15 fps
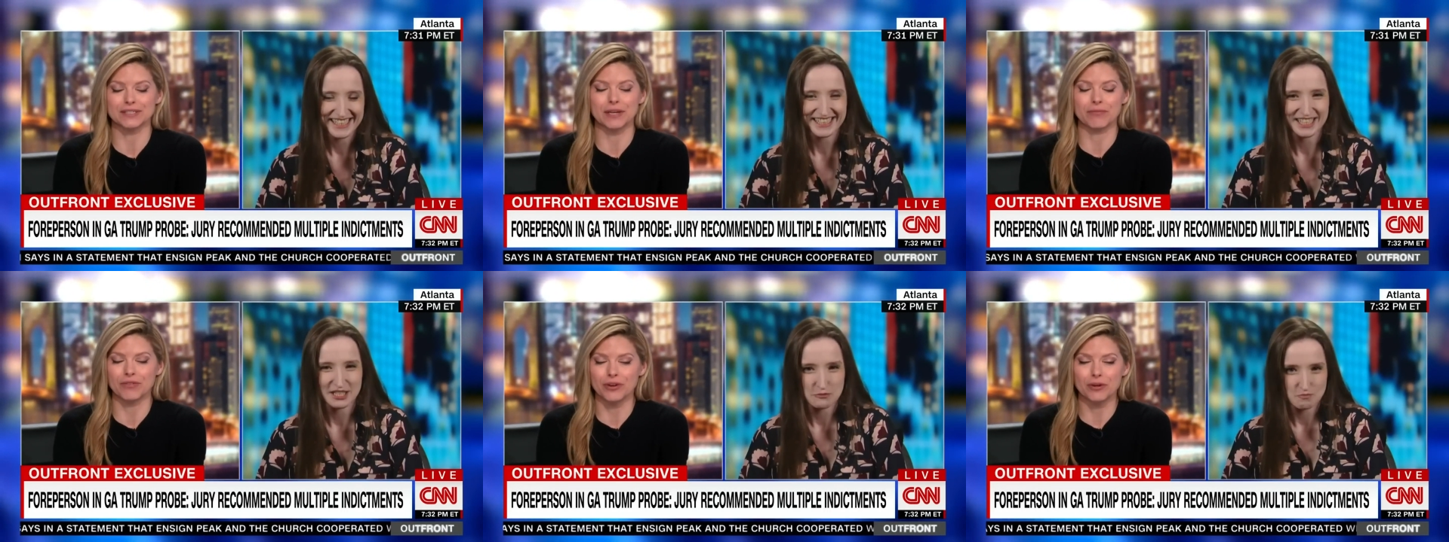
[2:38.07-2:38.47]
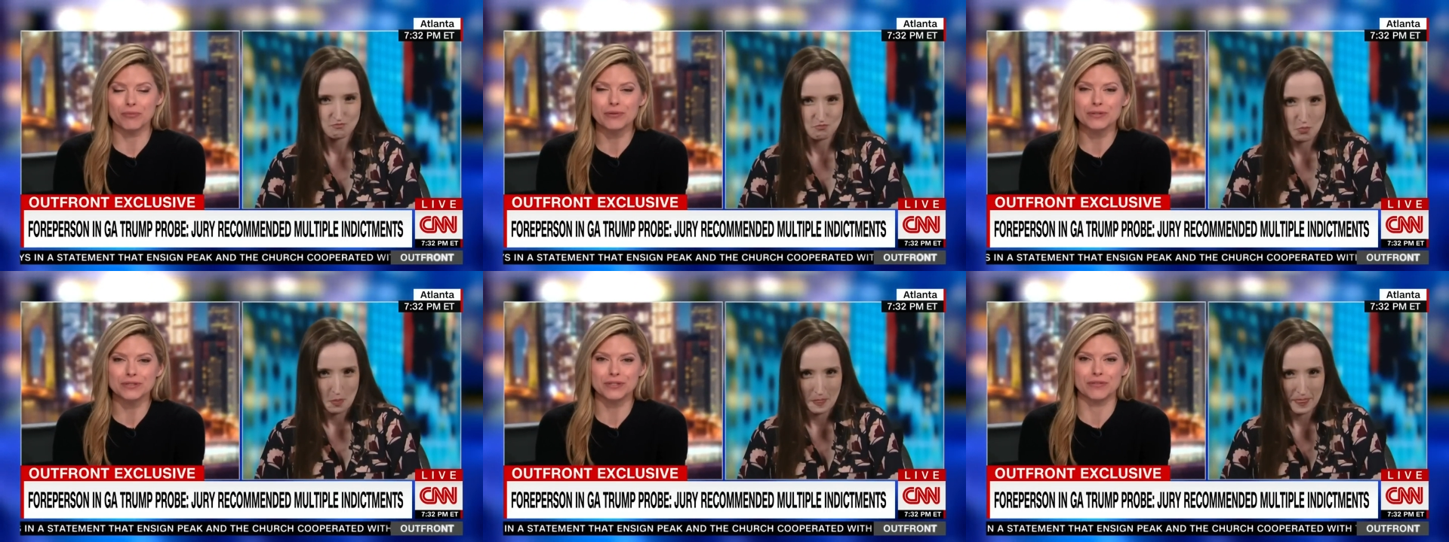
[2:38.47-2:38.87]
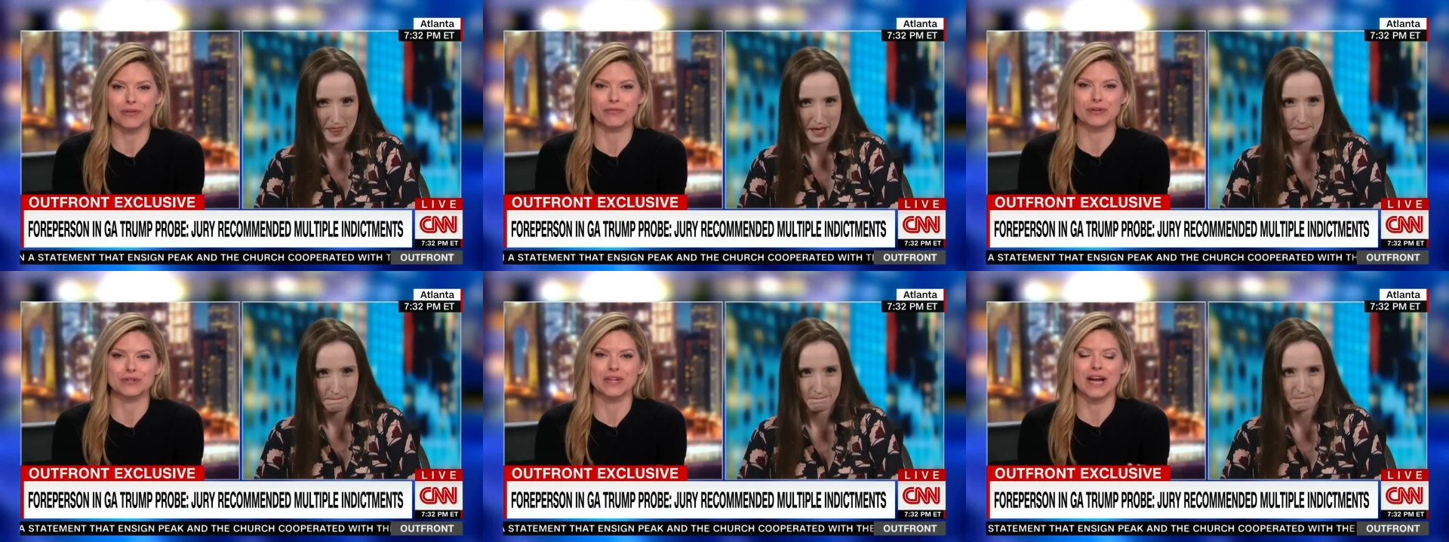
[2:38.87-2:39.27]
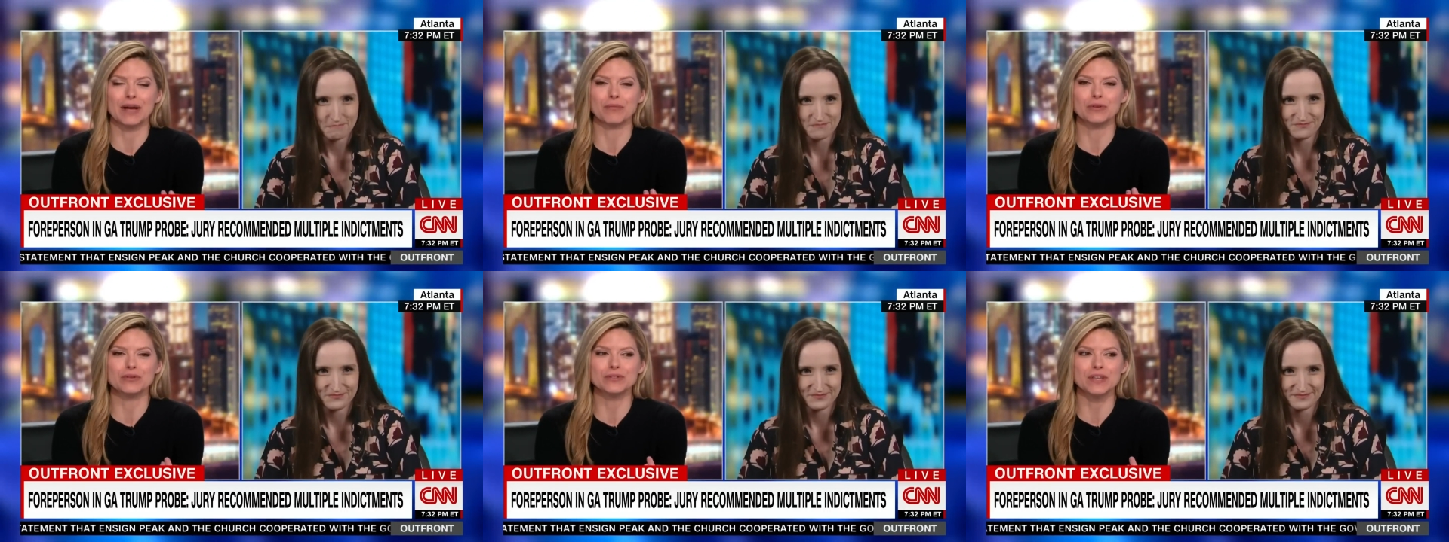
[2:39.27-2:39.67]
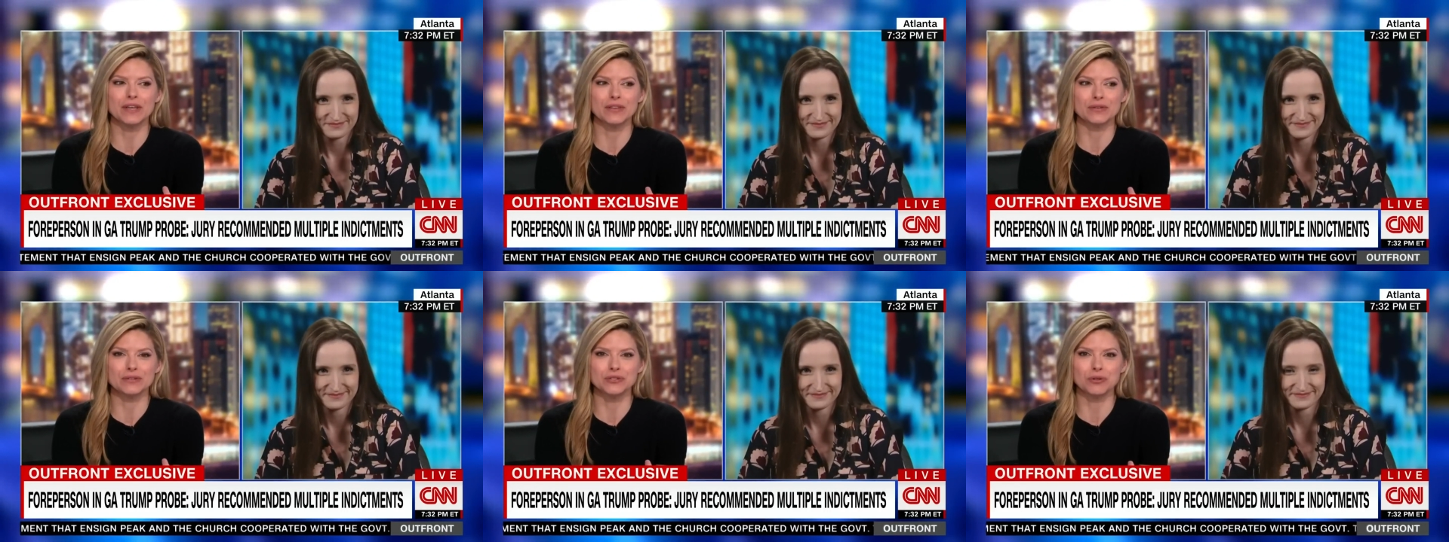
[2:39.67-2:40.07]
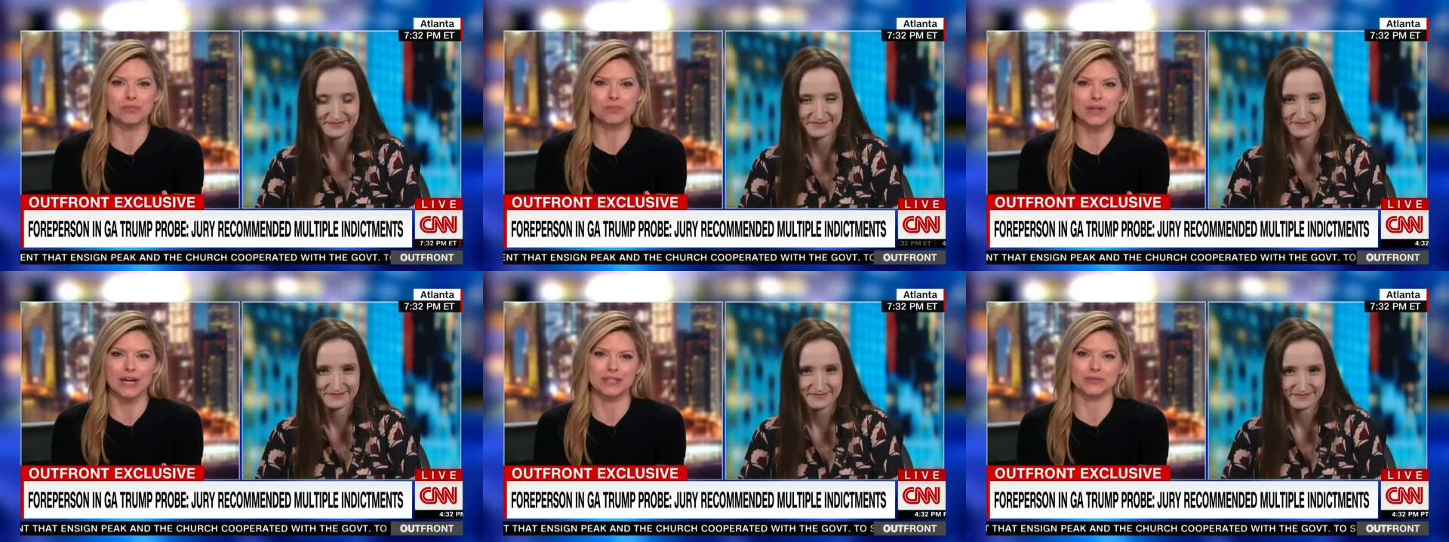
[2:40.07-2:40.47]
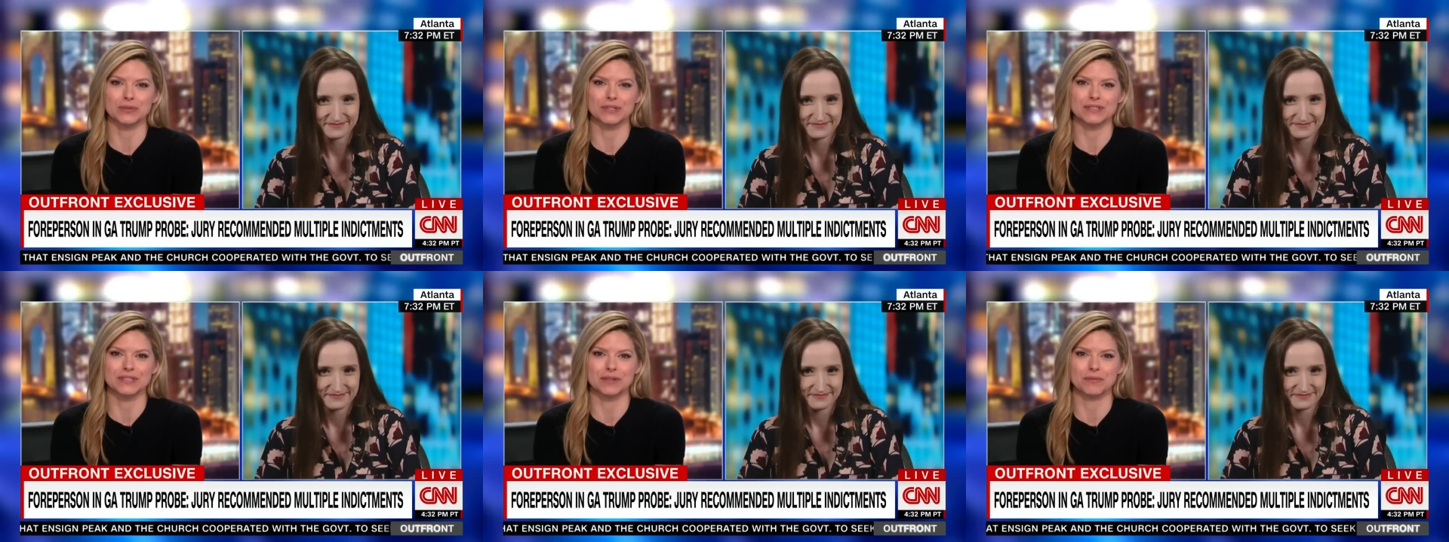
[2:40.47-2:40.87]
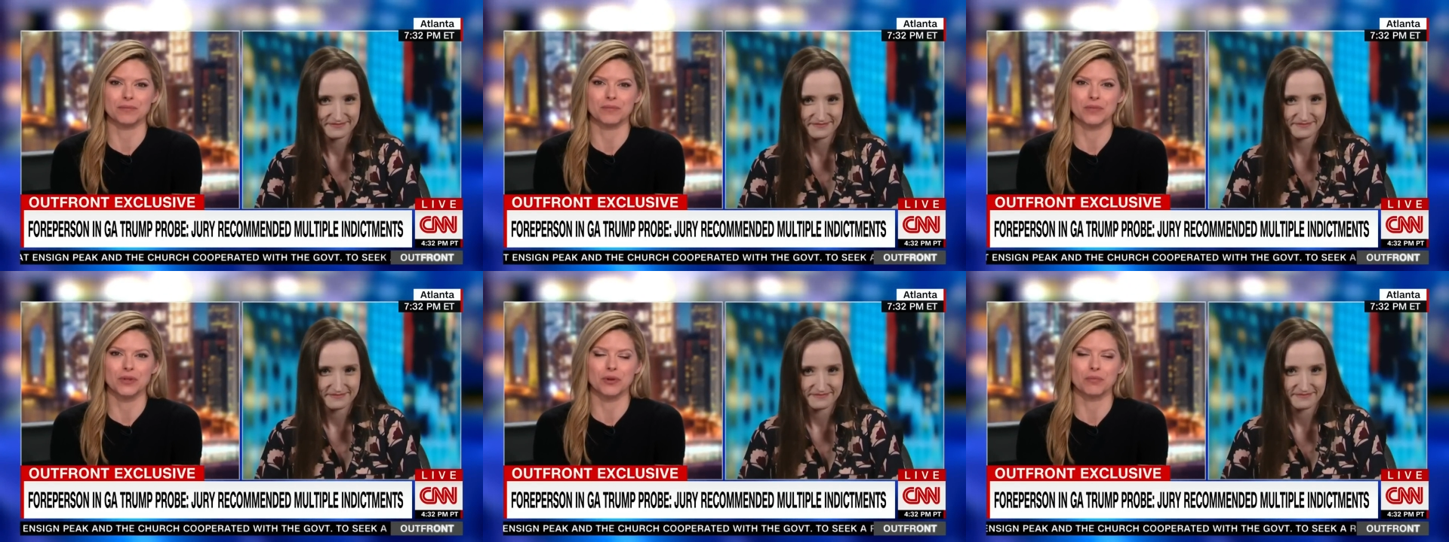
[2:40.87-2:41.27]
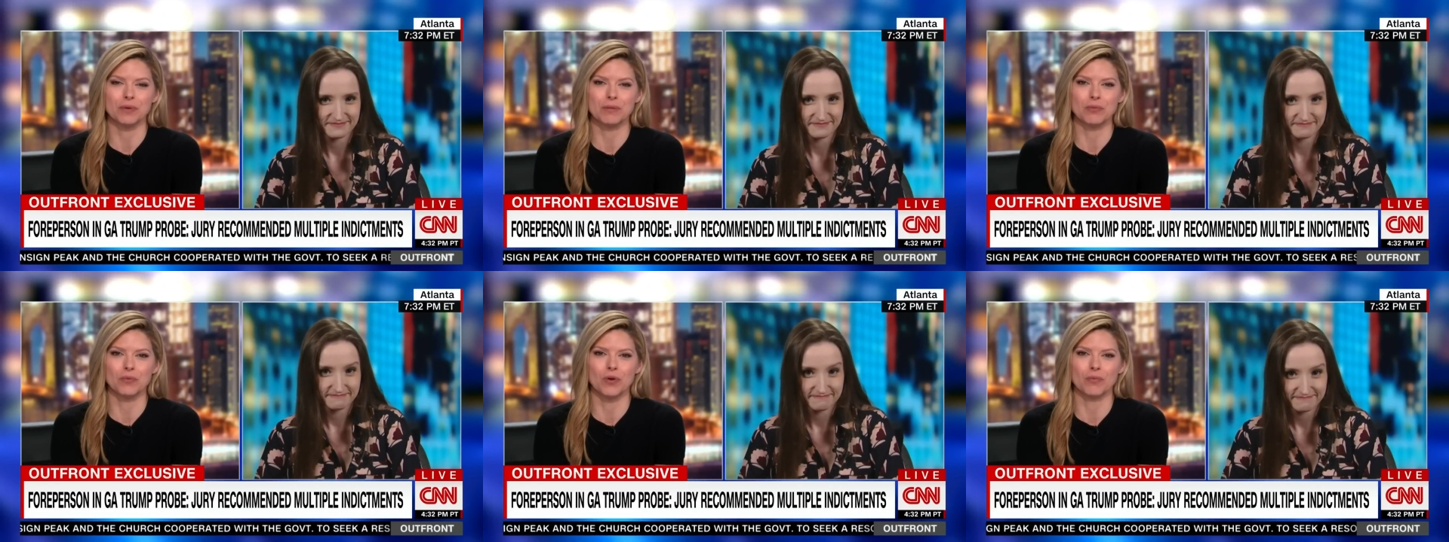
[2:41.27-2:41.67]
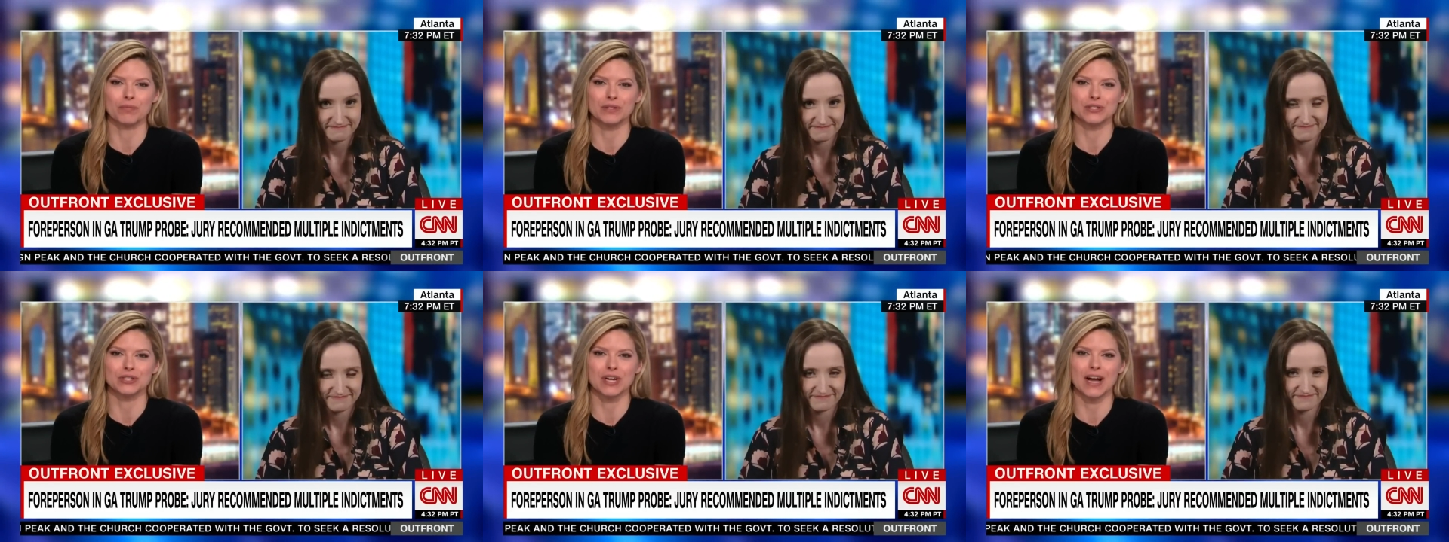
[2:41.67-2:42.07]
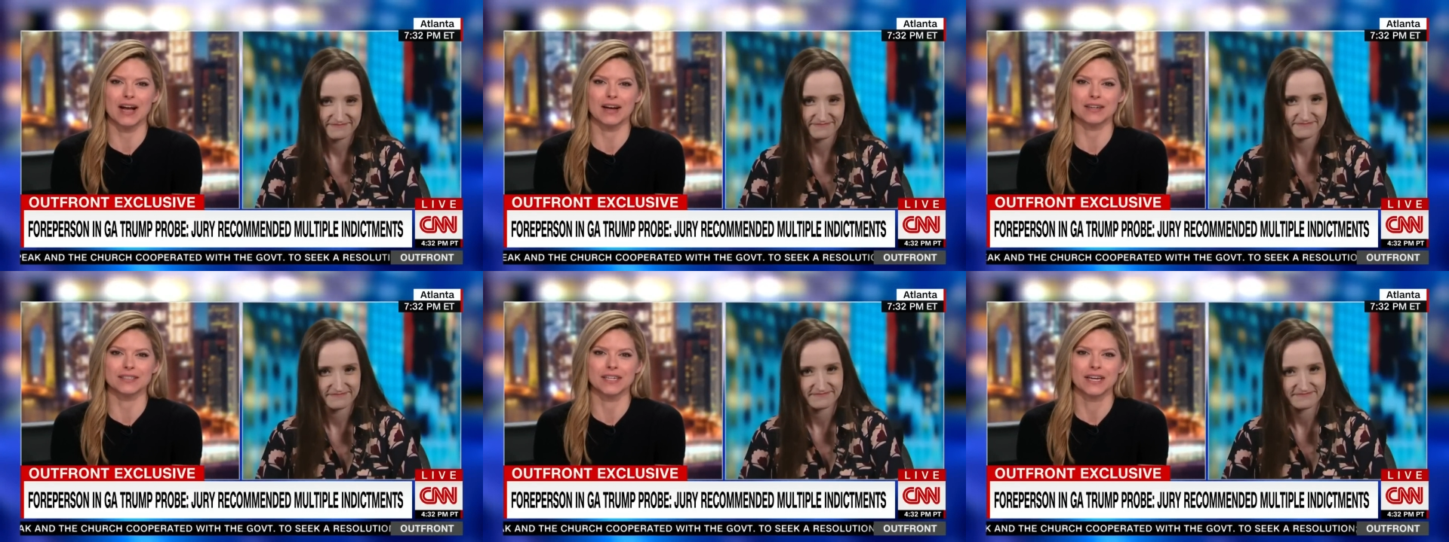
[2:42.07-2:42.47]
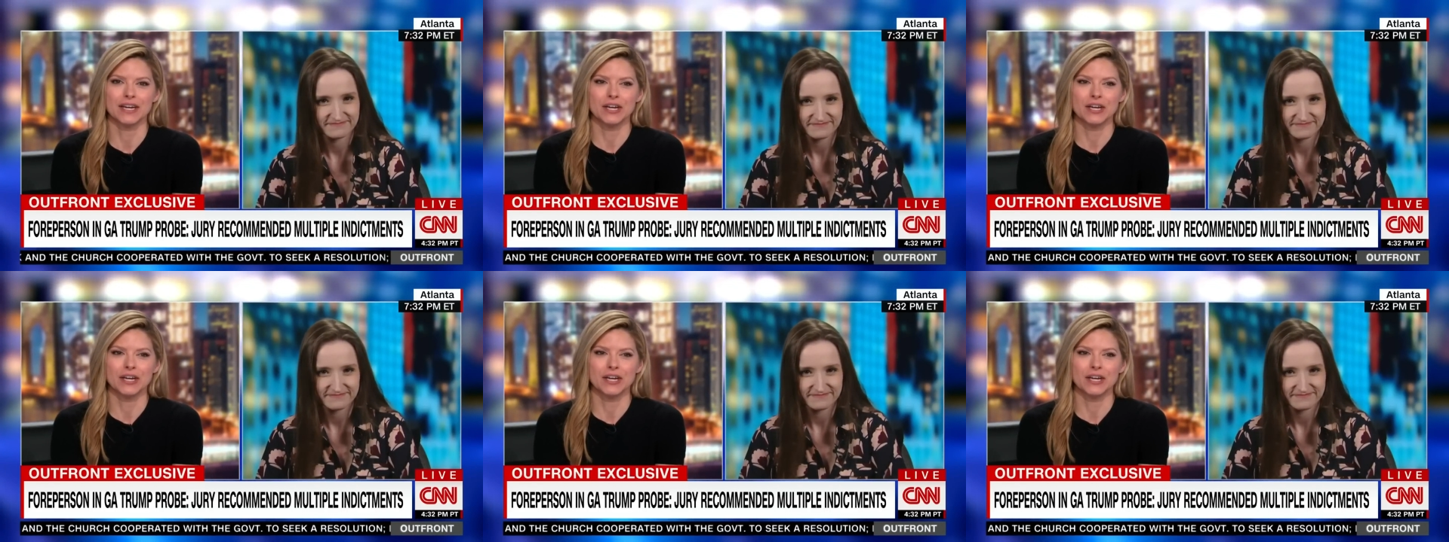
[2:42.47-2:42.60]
Speaker 1: I'm very appreciative of your time. When you say there's no plot twists and, you know, people won't be shocked,